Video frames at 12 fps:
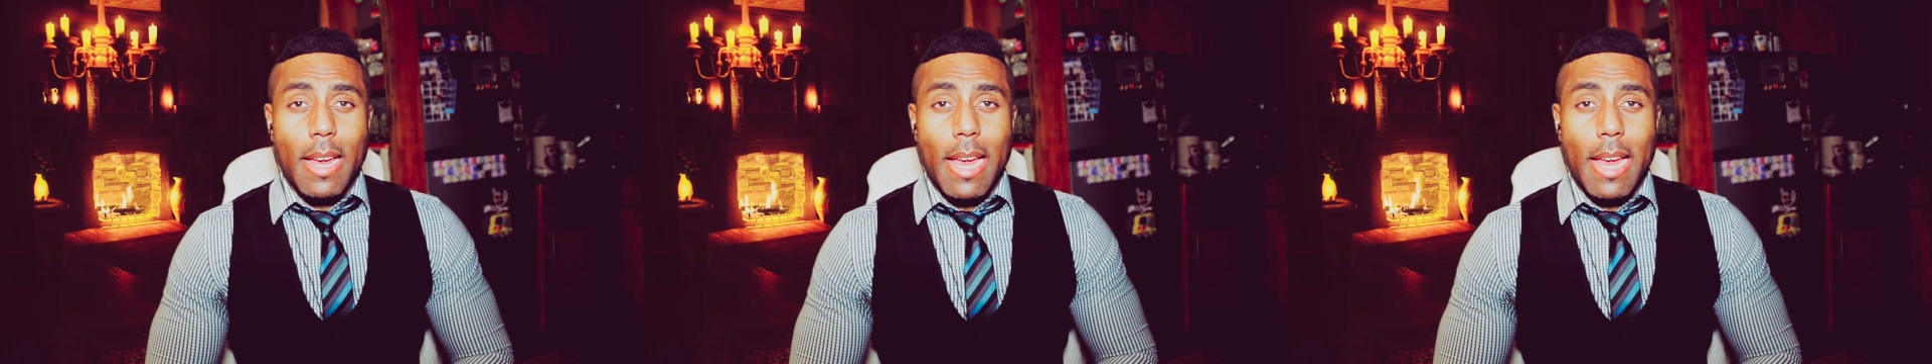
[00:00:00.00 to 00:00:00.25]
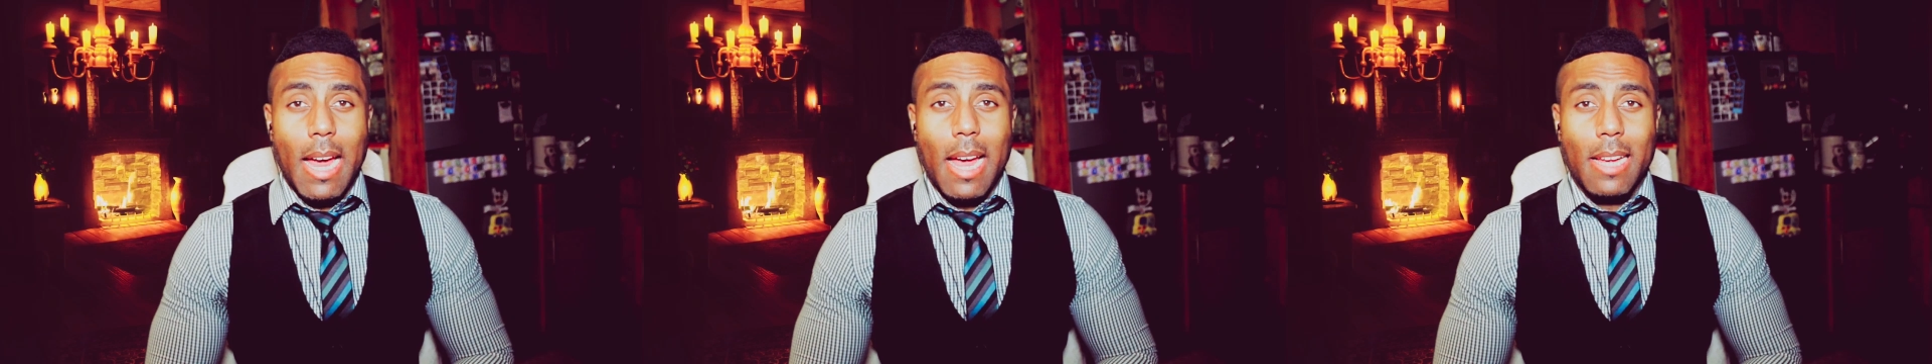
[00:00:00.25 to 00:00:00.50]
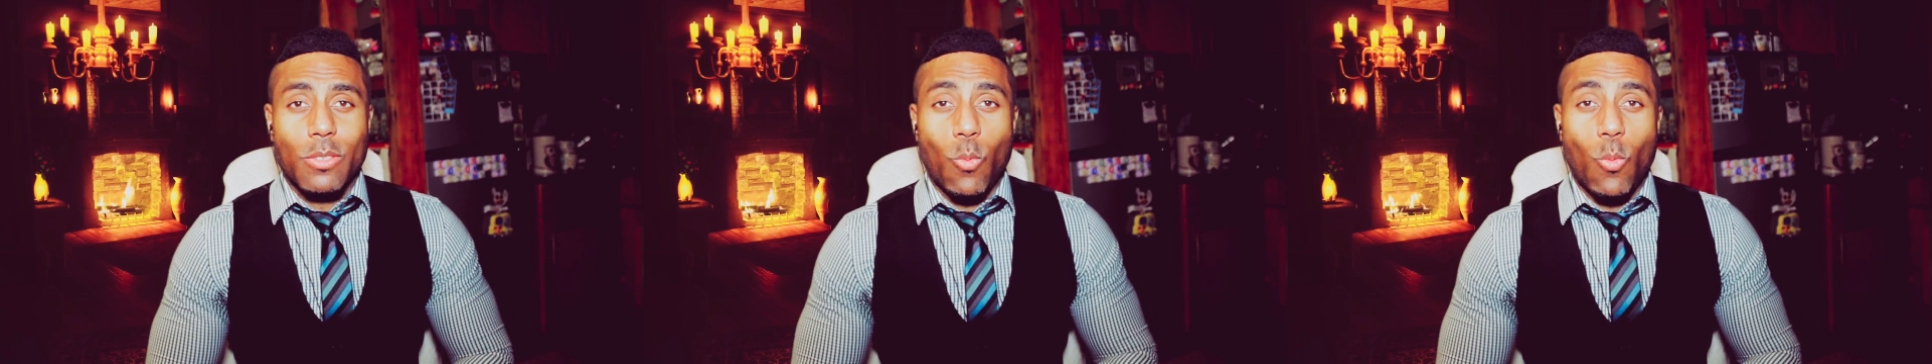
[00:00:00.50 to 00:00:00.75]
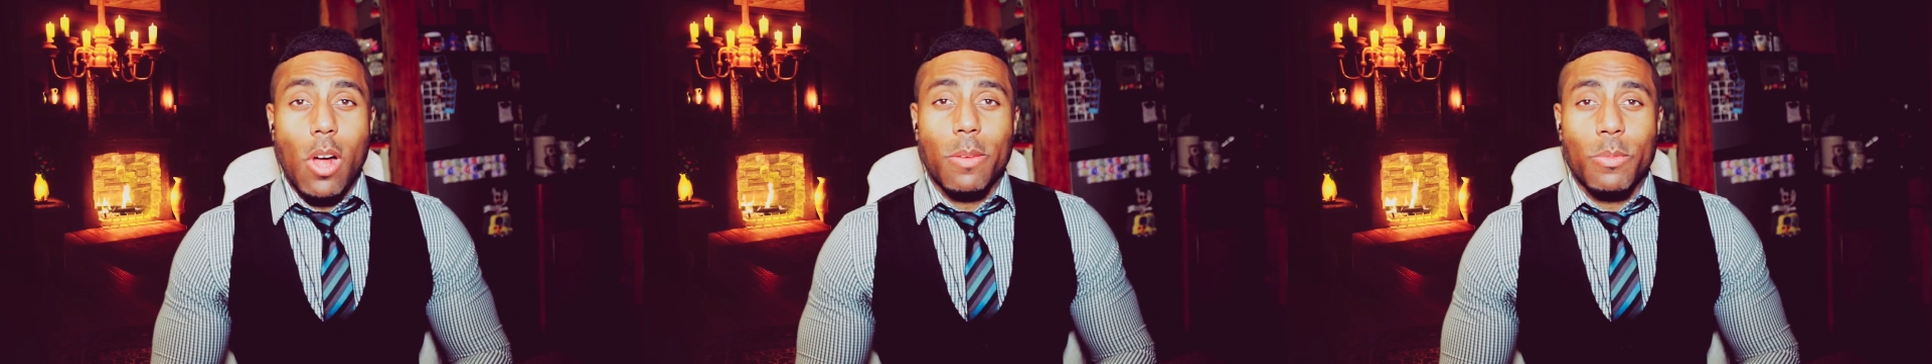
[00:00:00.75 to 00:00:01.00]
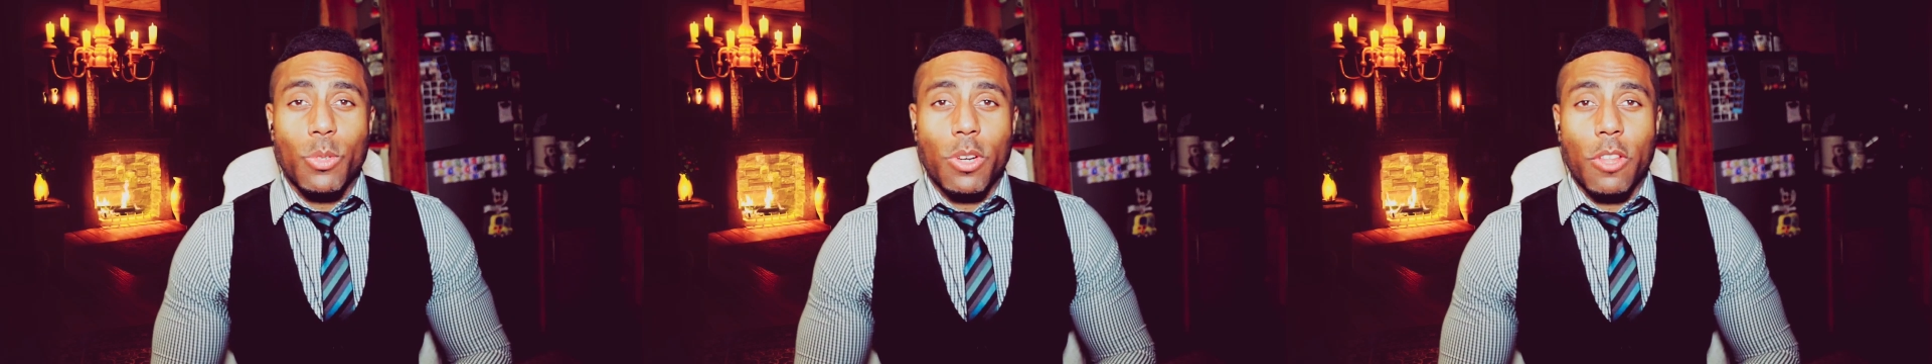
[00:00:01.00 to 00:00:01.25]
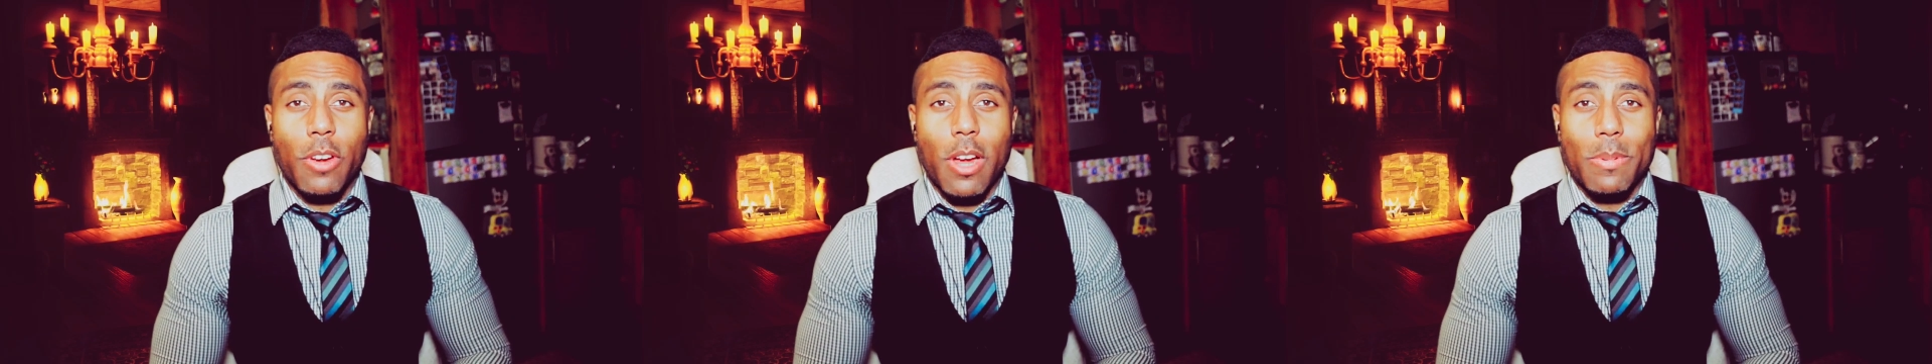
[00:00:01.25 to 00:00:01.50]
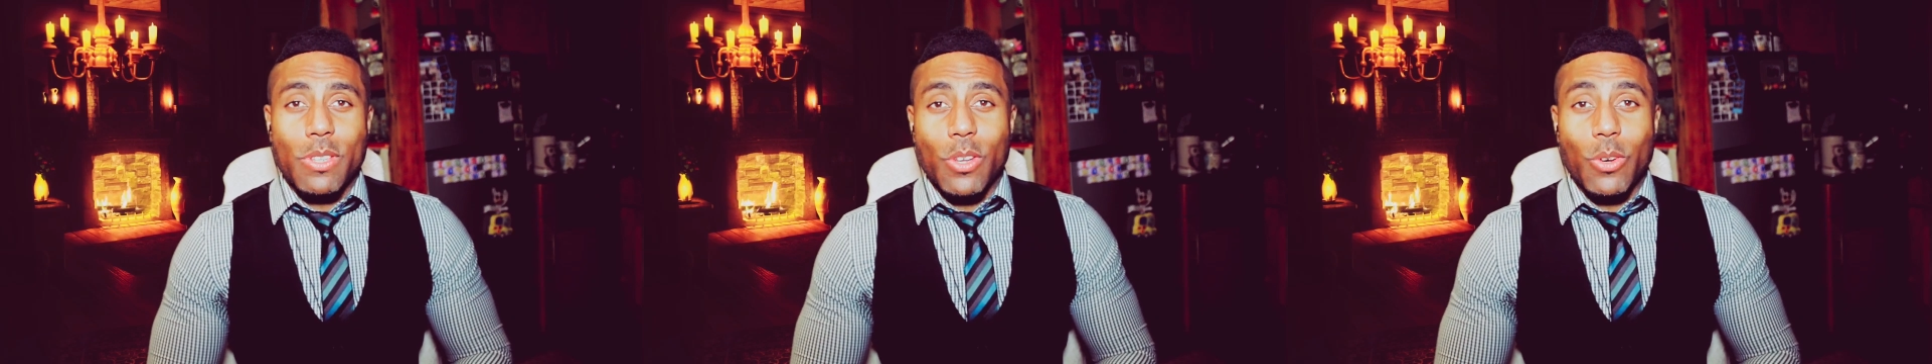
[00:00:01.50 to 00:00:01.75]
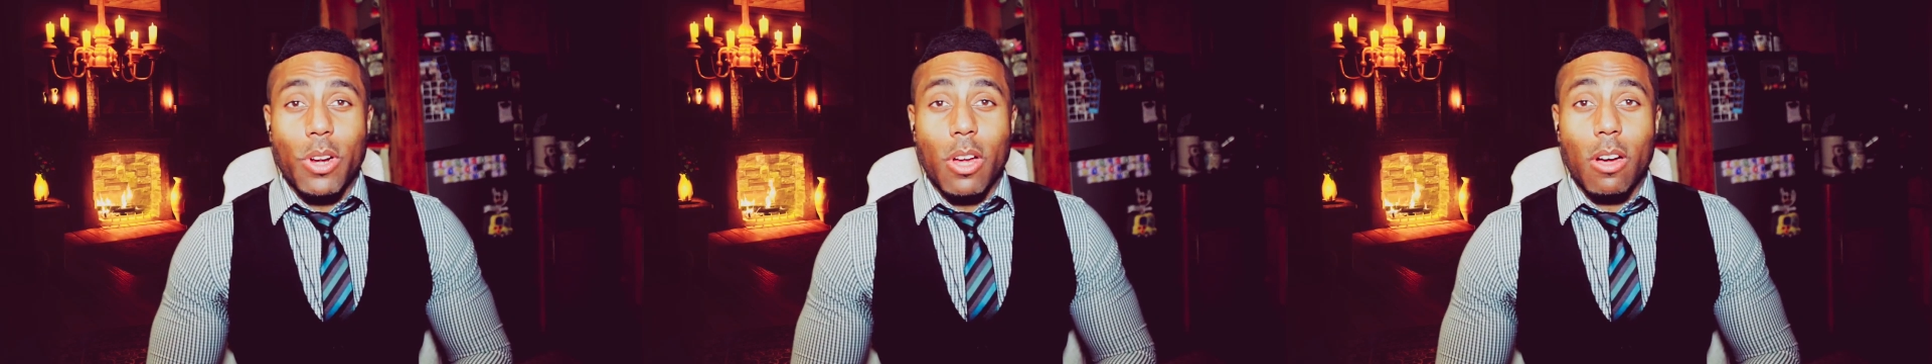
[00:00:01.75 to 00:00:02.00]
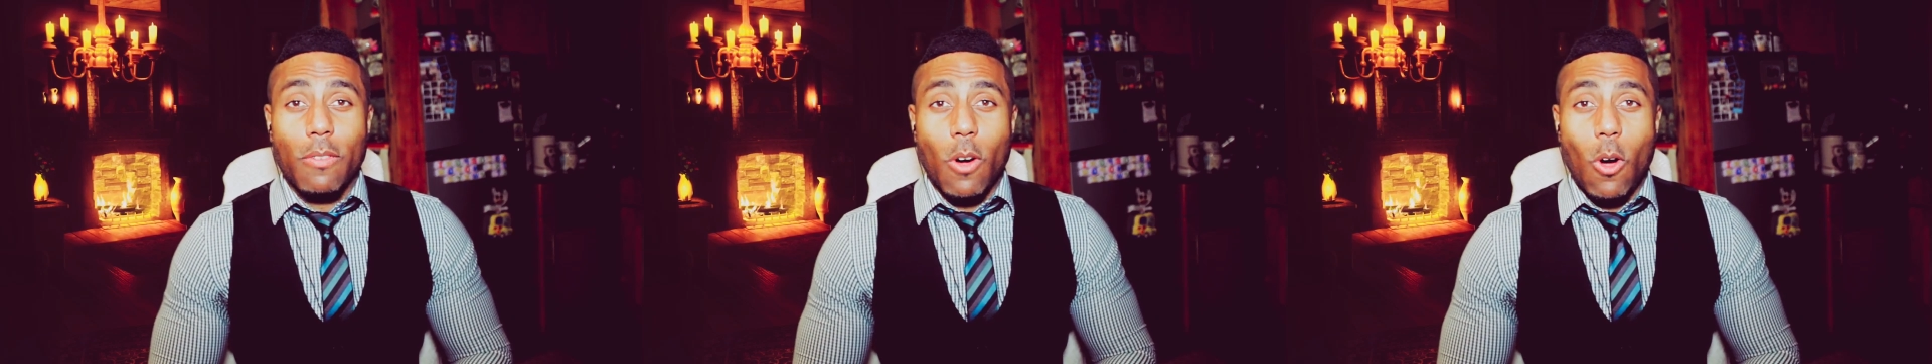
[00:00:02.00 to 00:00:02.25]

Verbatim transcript: Hey guys, welcome to another episode of